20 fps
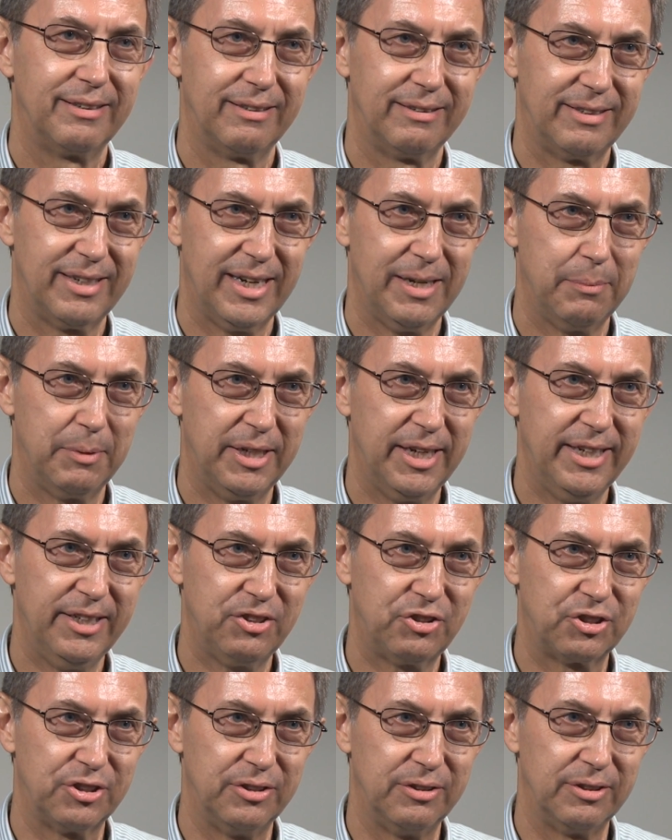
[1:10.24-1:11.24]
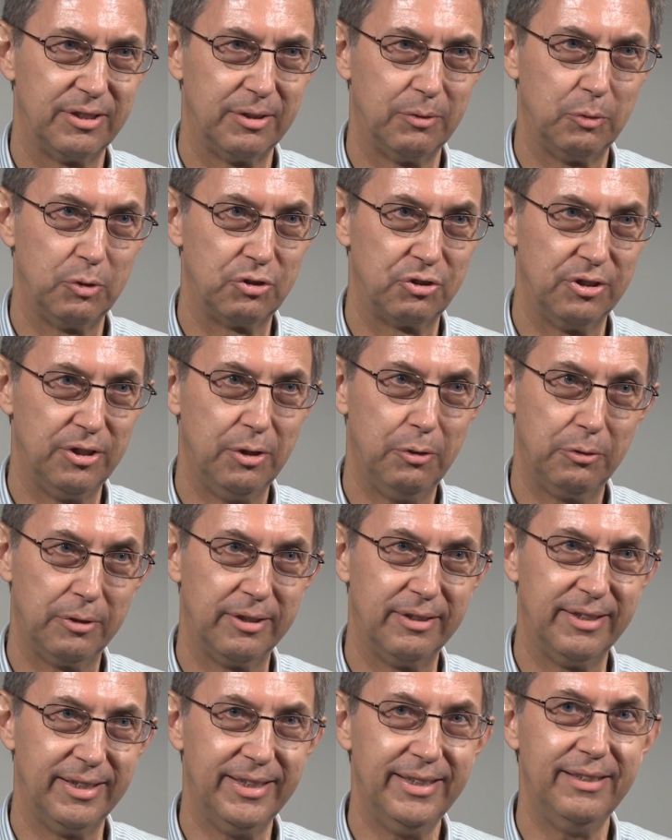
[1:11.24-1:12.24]
contamination that was
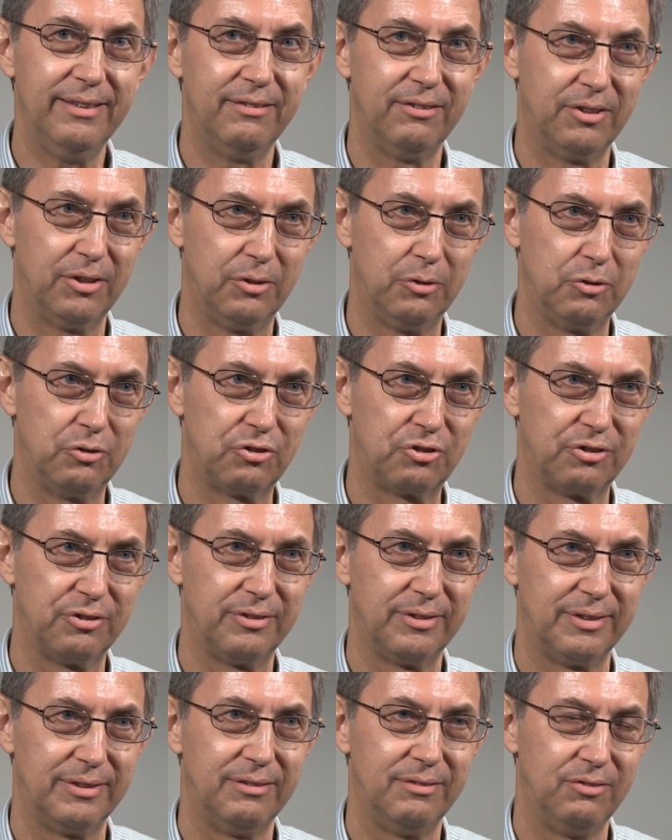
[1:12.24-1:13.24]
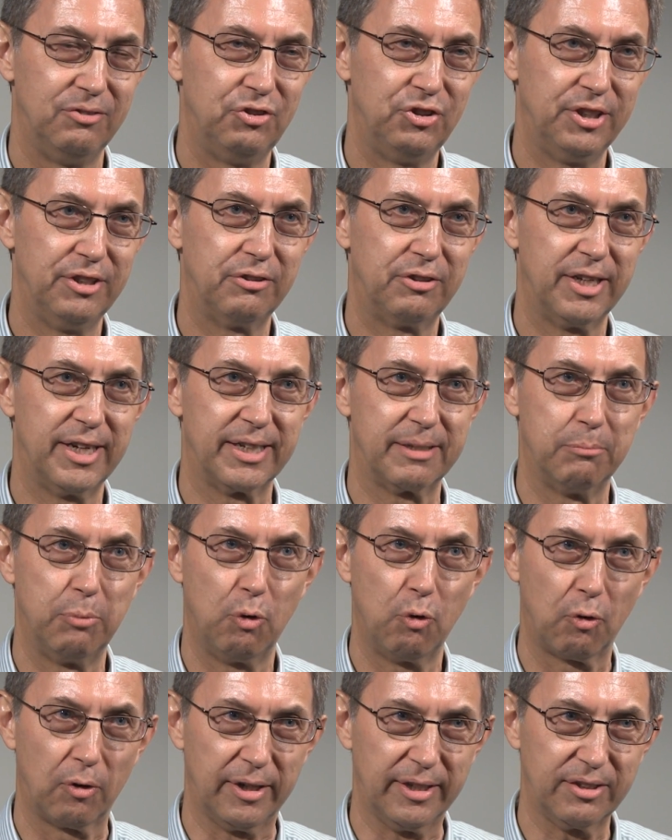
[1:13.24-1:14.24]
noted in those geotech
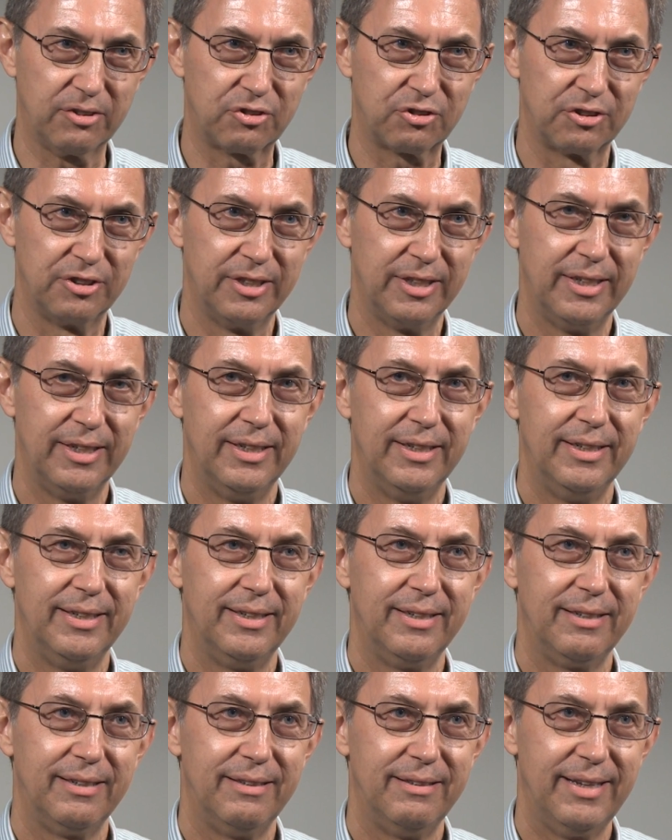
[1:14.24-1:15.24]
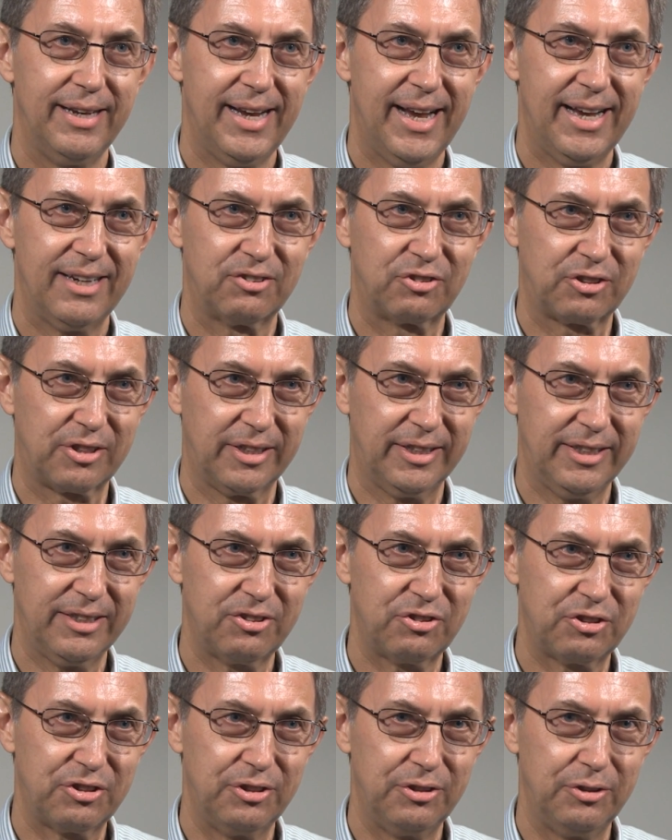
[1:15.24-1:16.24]
borings. They asked
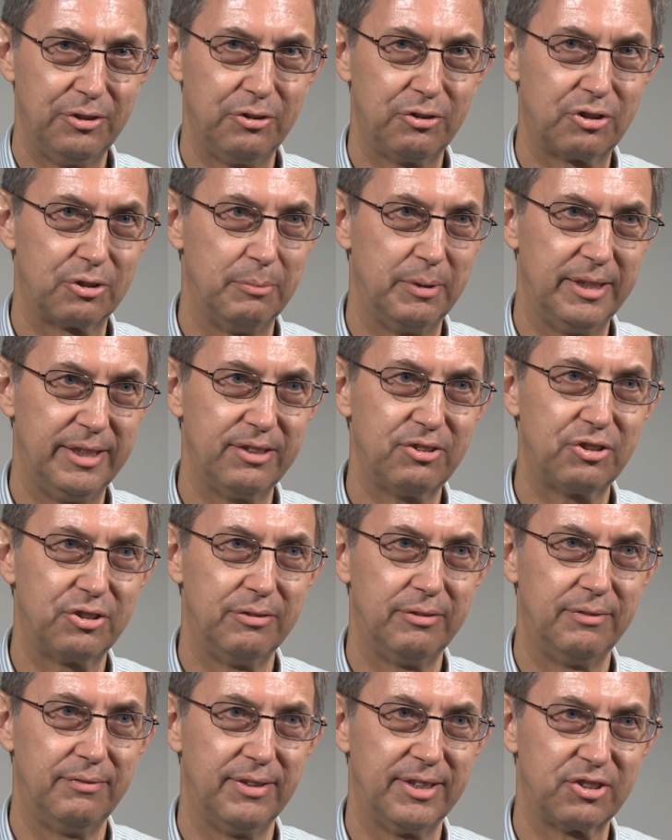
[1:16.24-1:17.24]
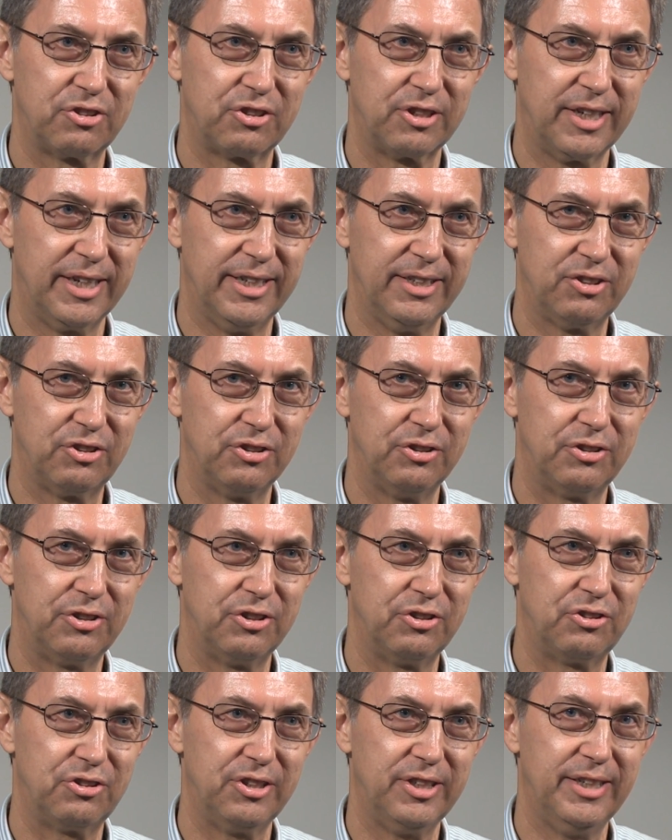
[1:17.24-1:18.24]
us to do some additional investigation
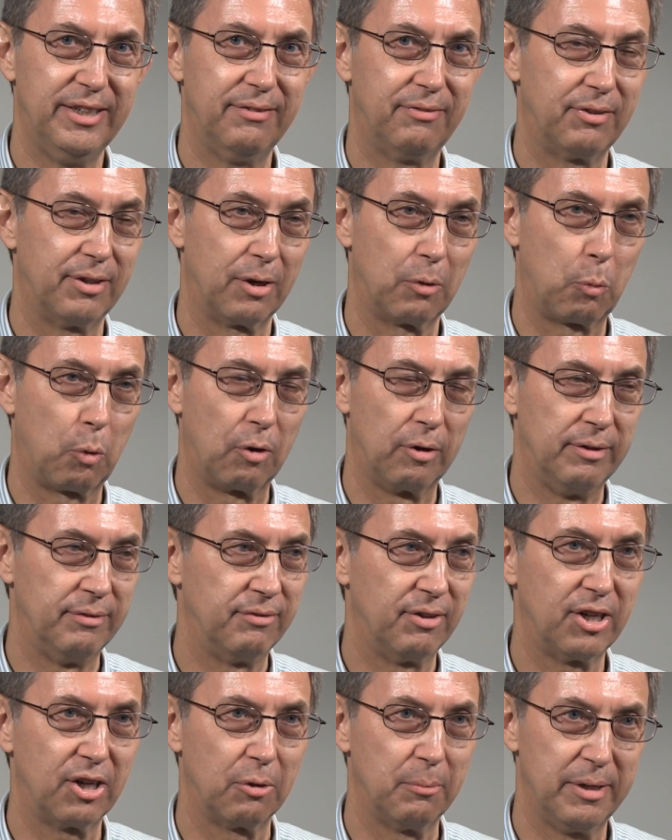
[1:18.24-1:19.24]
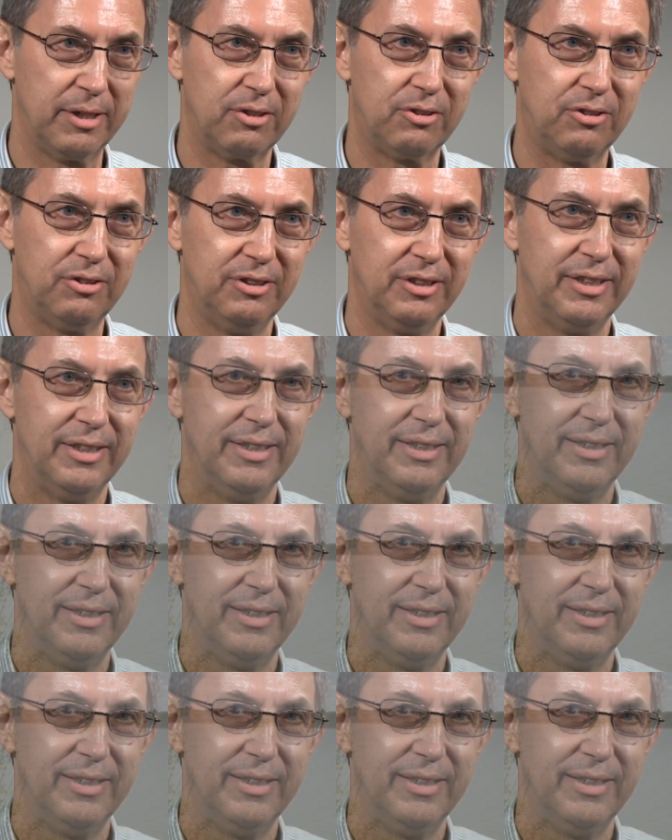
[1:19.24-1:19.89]
to see if there were environmental